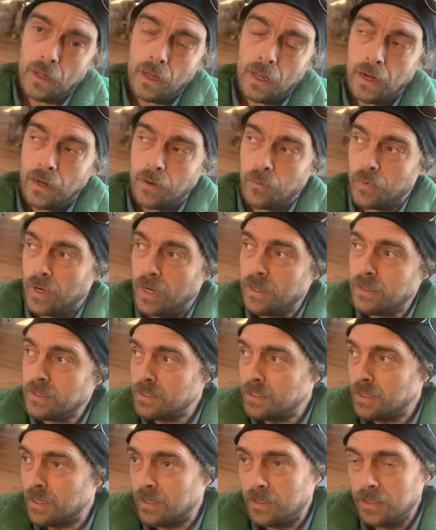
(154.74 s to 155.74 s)
And when I
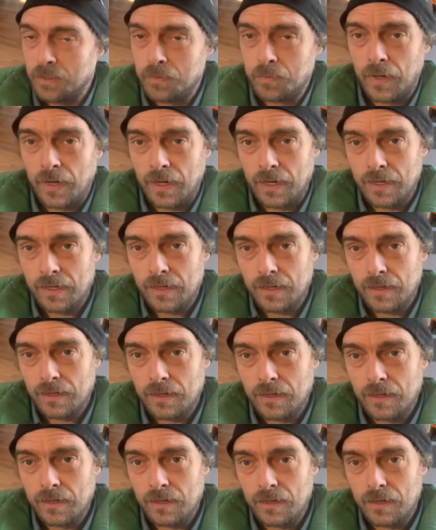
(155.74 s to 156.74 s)
saw this bike,
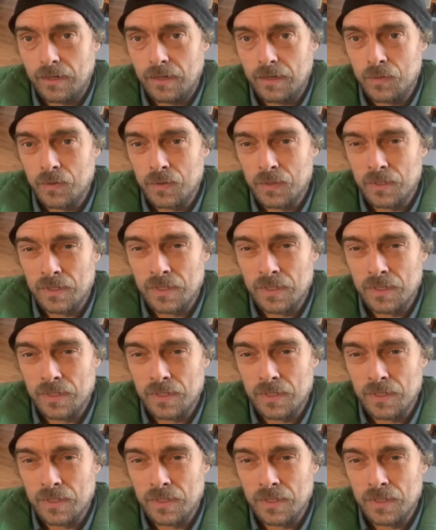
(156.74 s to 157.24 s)
it was